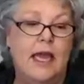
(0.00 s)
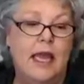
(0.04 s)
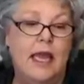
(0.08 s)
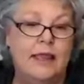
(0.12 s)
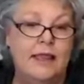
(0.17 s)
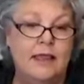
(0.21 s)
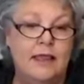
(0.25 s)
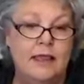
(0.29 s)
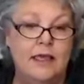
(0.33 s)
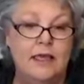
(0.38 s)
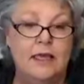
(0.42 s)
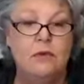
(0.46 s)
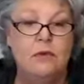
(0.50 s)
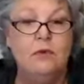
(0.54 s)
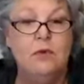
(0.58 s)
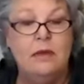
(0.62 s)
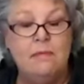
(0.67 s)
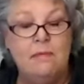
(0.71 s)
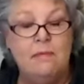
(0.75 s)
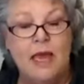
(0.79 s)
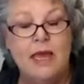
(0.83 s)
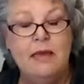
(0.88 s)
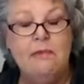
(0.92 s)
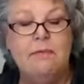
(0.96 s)
and then we
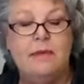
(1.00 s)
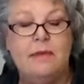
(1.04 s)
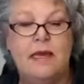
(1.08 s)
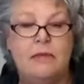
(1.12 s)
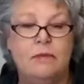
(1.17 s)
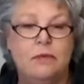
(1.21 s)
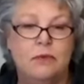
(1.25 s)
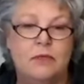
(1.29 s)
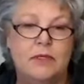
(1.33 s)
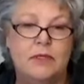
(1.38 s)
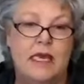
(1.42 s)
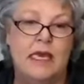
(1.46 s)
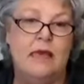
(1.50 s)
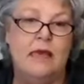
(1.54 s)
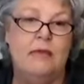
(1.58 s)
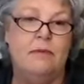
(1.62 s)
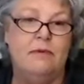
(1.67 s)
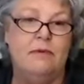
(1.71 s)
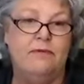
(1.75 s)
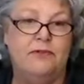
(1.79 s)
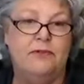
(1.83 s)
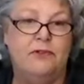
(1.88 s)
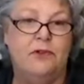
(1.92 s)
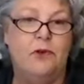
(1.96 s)
might be able to ebb
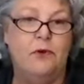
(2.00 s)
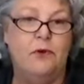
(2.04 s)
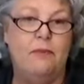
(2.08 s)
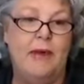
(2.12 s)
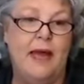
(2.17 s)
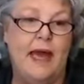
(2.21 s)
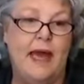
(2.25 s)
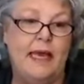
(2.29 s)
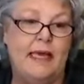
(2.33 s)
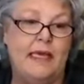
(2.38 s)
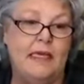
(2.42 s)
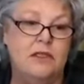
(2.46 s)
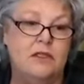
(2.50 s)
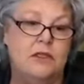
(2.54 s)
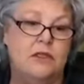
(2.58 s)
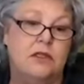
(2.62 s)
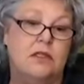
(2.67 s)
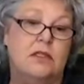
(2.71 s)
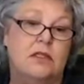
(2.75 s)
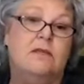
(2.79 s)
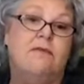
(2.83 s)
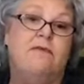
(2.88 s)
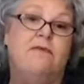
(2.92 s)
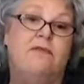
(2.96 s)
and flow back into
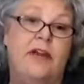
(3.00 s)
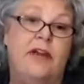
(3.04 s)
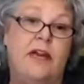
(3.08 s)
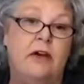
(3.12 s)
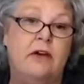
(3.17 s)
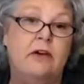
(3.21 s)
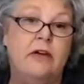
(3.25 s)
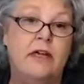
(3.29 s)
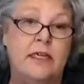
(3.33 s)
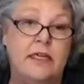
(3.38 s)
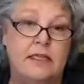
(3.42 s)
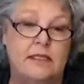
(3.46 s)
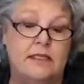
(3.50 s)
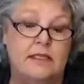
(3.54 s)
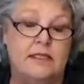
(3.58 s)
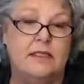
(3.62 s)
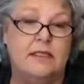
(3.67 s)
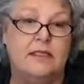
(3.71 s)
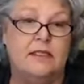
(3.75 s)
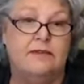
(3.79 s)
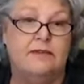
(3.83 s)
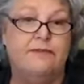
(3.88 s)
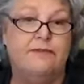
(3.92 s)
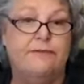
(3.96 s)
the
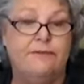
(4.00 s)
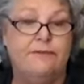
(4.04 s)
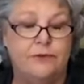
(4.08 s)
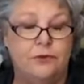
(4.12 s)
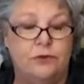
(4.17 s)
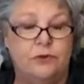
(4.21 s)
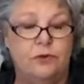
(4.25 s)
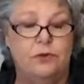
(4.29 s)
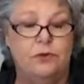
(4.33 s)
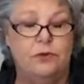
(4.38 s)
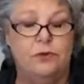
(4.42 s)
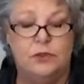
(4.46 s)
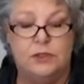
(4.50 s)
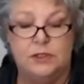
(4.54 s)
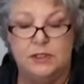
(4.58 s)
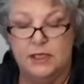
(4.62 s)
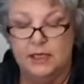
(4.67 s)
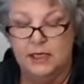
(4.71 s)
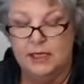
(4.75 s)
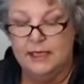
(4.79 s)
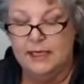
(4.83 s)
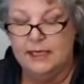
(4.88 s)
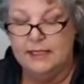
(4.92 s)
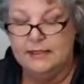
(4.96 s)
variances of foods
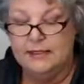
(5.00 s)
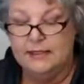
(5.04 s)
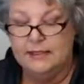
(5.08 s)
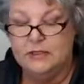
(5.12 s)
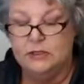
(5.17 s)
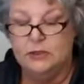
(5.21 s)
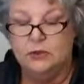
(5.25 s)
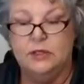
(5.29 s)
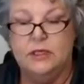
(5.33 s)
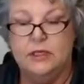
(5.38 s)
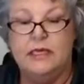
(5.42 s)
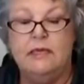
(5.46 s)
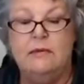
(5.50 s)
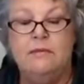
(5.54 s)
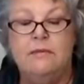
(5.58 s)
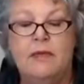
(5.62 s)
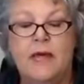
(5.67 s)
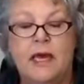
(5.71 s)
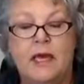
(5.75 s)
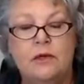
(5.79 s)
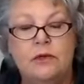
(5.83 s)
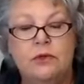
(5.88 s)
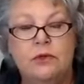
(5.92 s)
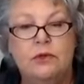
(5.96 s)
and still keep
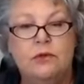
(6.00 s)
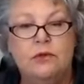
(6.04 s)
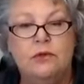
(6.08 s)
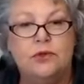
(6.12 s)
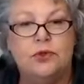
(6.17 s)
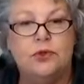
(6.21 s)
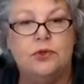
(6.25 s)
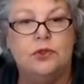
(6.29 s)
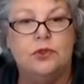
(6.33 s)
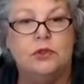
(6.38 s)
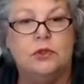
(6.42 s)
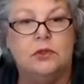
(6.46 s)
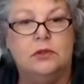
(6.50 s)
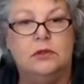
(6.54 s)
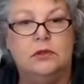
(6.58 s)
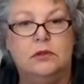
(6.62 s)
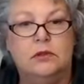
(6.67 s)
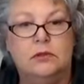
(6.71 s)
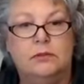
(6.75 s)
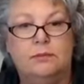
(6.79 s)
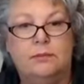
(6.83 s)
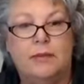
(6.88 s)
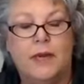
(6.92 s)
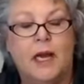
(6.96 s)
that neutral
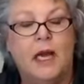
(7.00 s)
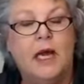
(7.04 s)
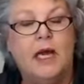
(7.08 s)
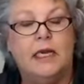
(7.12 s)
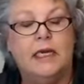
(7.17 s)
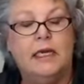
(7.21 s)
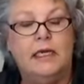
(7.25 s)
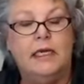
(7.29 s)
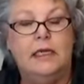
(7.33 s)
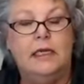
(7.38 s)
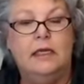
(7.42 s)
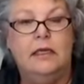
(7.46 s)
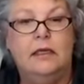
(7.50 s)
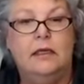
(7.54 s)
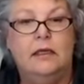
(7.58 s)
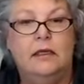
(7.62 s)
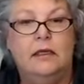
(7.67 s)
body.